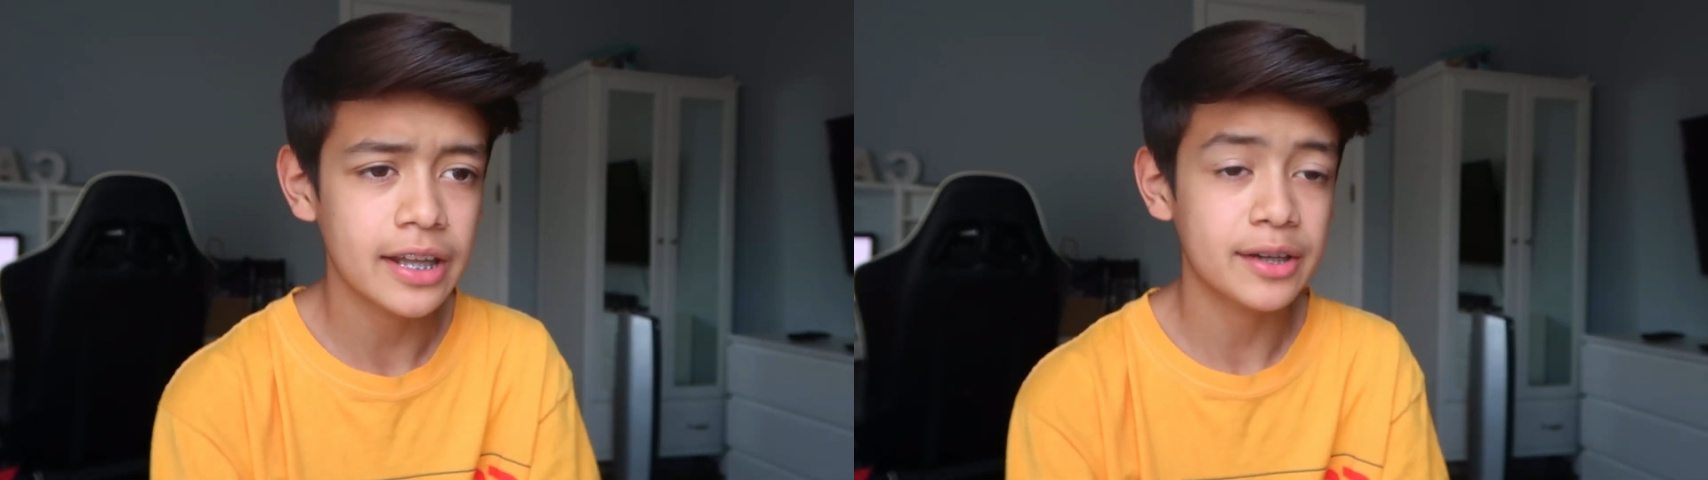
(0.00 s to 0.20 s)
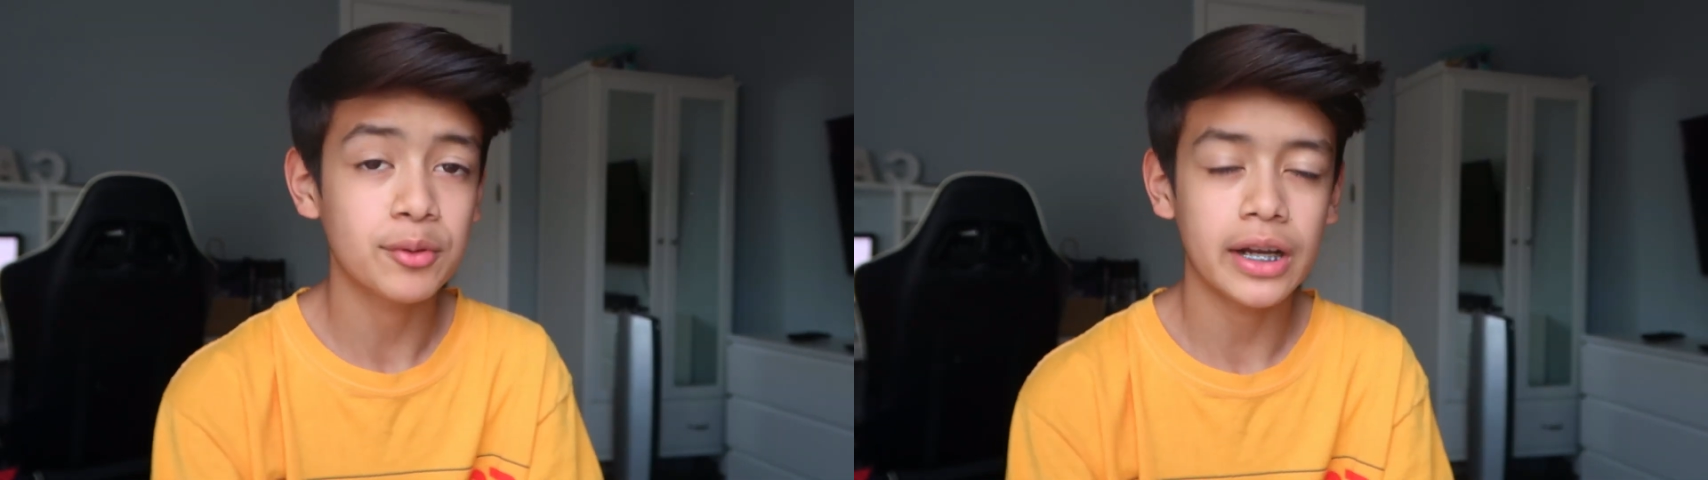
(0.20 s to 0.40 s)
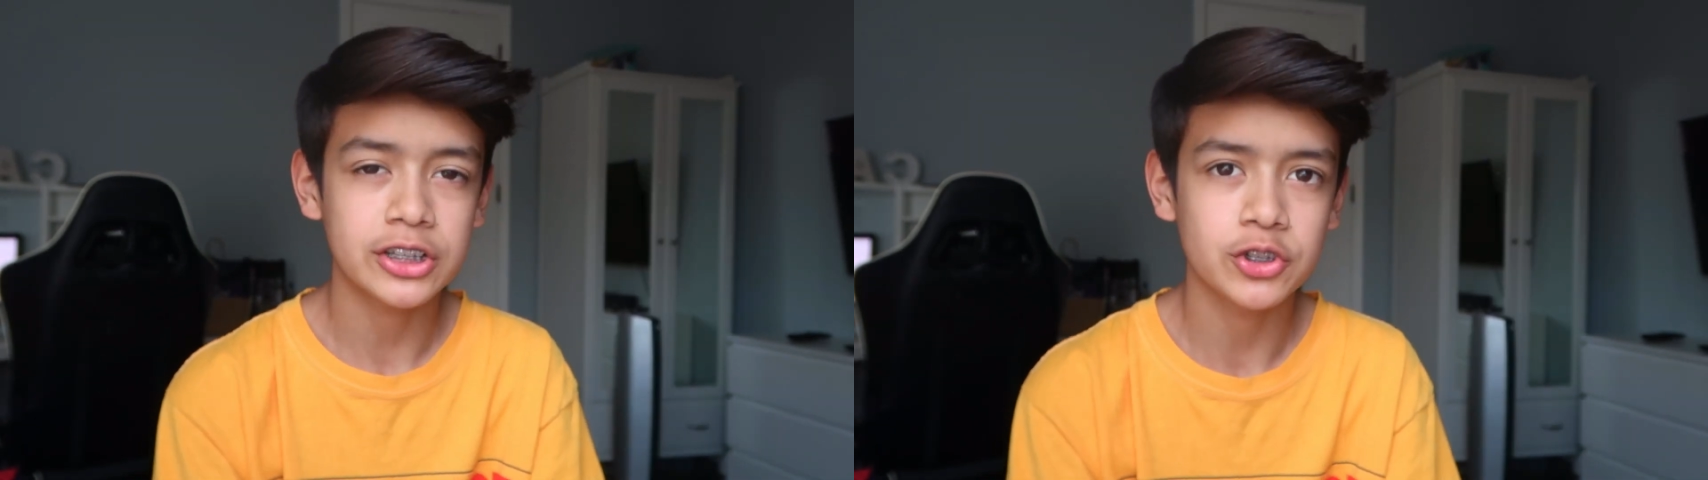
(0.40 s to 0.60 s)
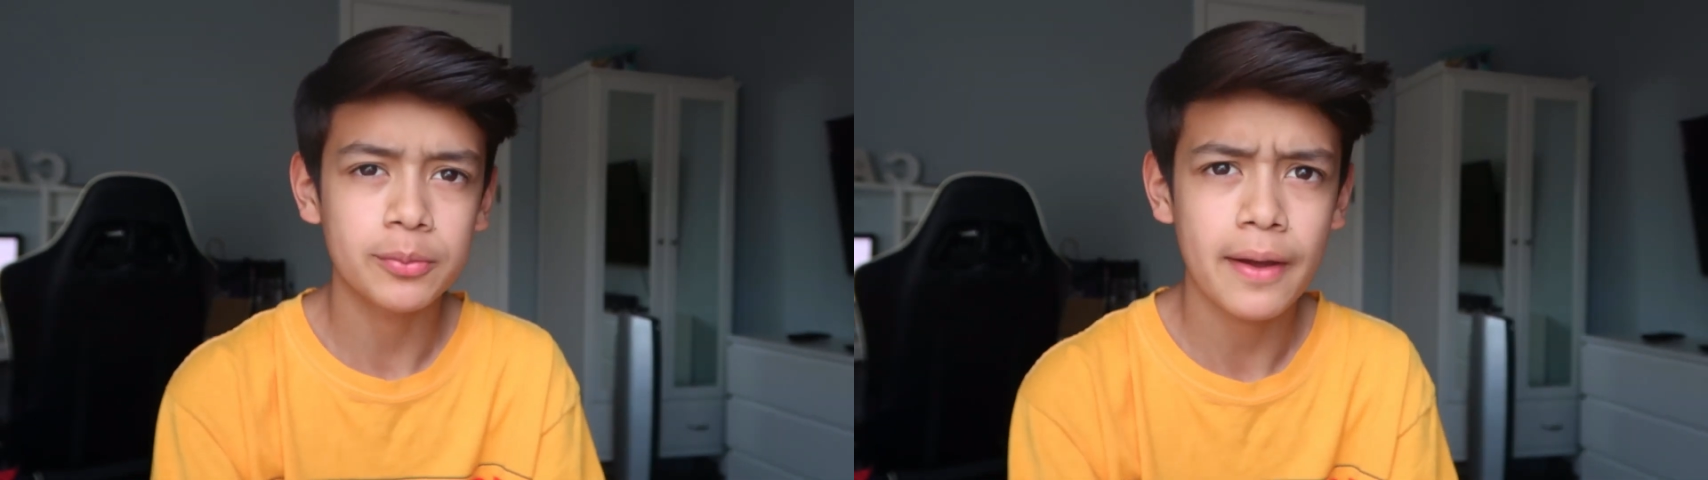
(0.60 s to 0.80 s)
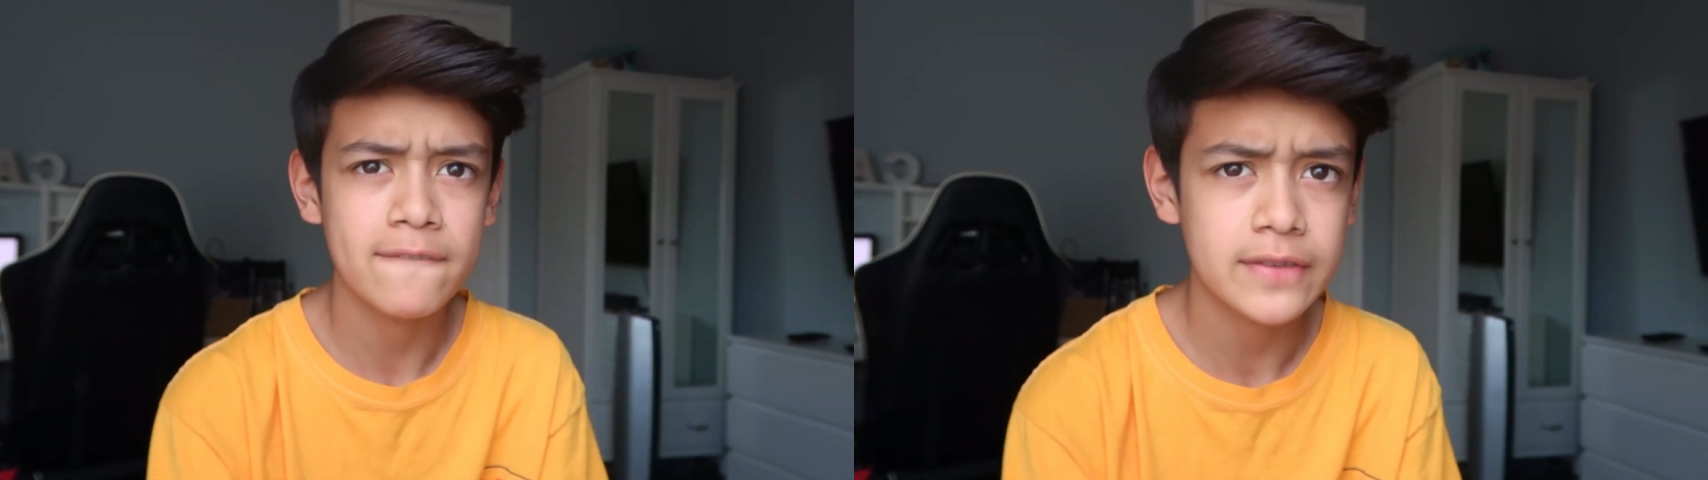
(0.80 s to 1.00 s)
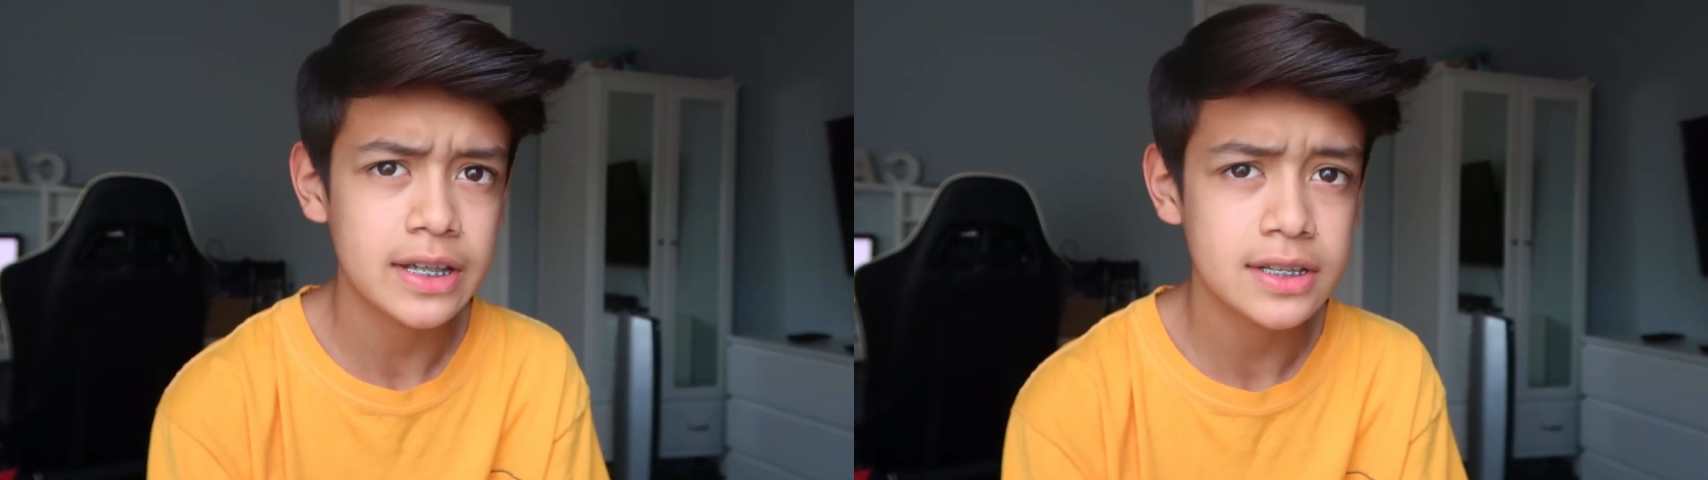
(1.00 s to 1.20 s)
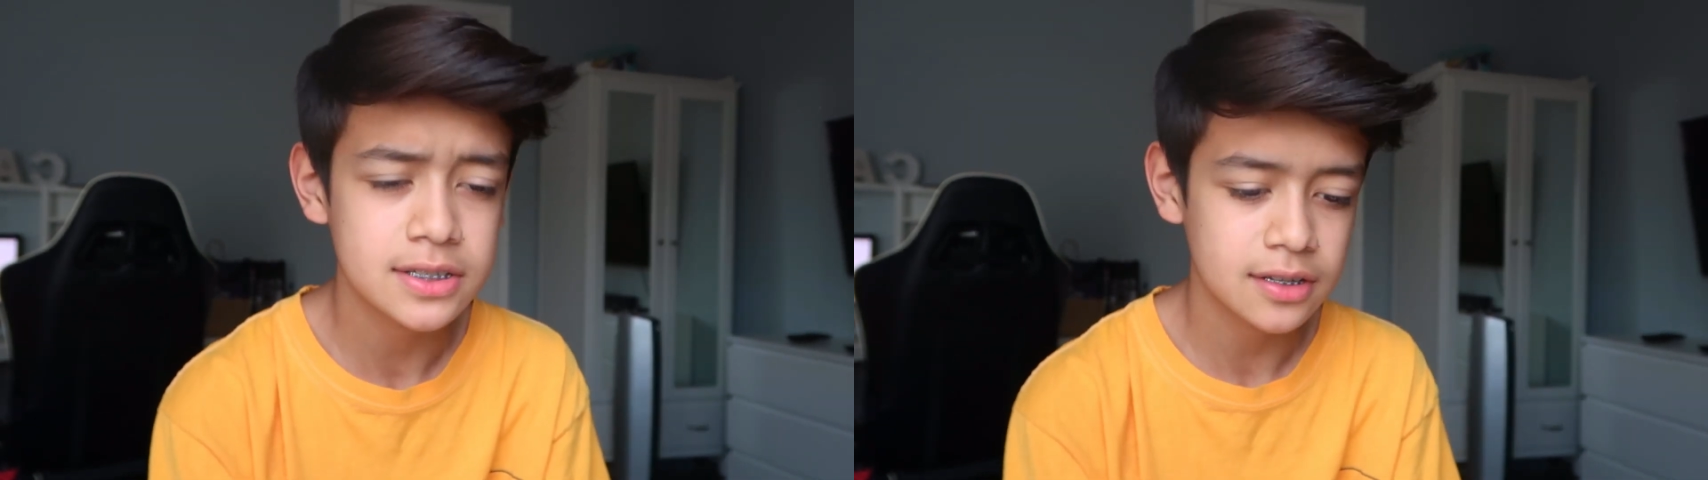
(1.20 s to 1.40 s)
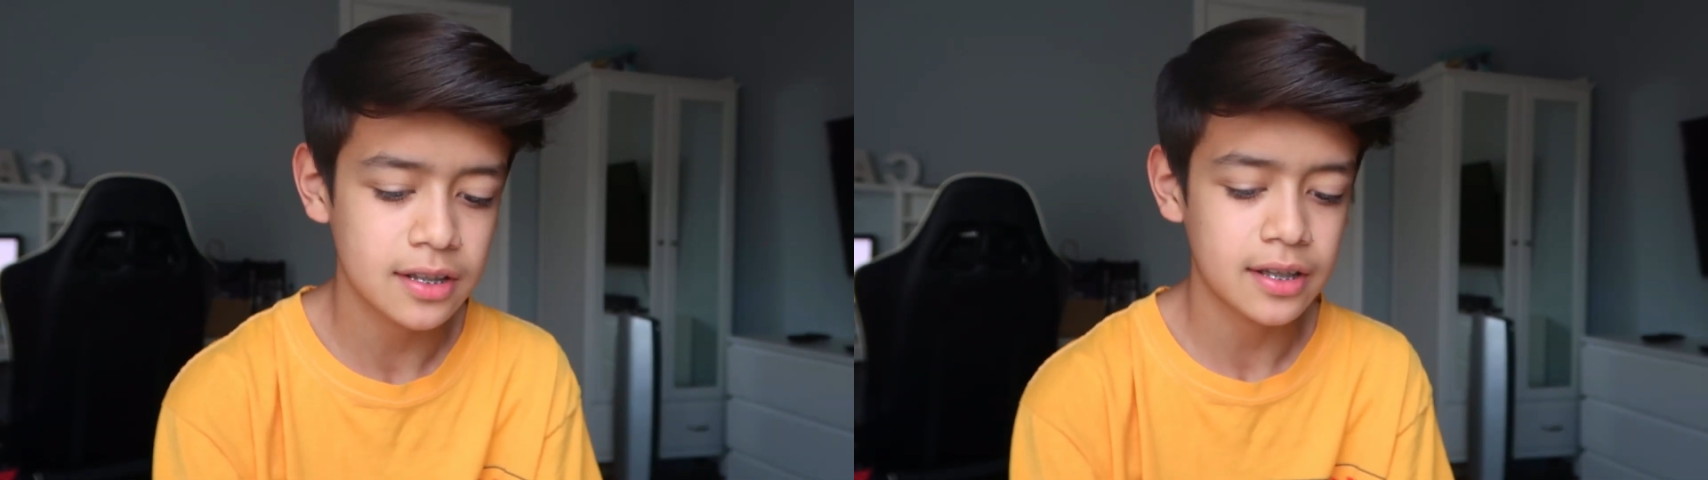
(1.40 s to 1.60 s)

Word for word: like, when I showed my face in,